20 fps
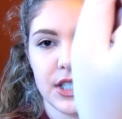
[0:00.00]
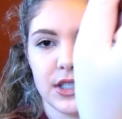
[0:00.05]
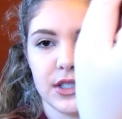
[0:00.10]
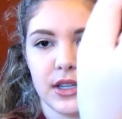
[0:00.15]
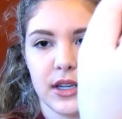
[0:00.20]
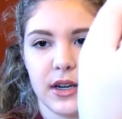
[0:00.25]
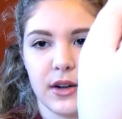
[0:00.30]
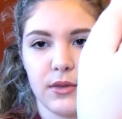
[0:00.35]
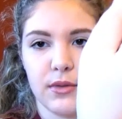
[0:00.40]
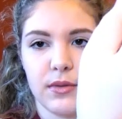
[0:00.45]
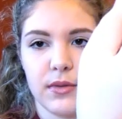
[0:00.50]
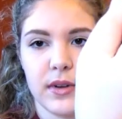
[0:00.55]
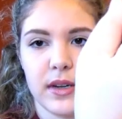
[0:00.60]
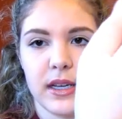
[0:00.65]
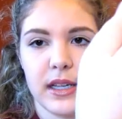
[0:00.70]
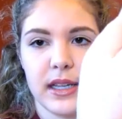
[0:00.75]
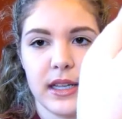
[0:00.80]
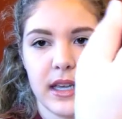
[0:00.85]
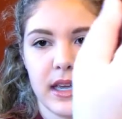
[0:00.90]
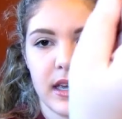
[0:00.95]
just like a
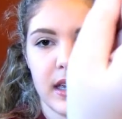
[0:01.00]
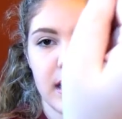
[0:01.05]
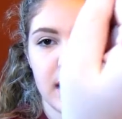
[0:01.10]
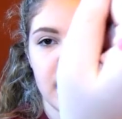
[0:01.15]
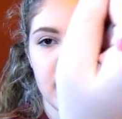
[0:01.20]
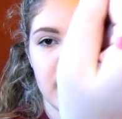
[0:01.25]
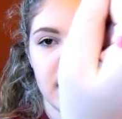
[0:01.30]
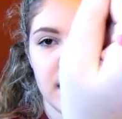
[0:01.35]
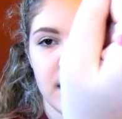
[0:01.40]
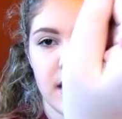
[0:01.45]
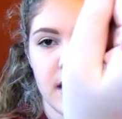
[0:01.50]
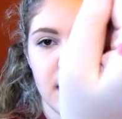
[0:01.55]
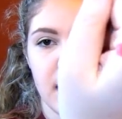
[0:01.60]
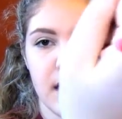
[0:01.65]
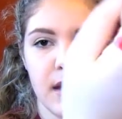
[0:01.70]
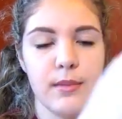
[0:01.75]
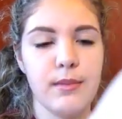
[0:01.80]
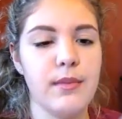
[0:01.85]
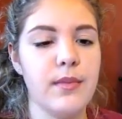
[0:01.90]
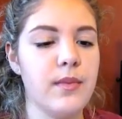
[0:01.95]
really
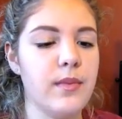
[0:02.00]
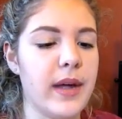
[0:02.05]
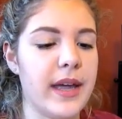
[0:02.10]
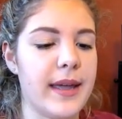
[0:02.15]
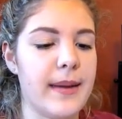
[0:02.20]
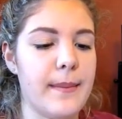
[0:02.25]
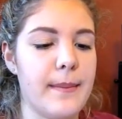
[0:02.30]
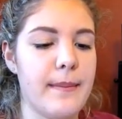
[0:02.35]
like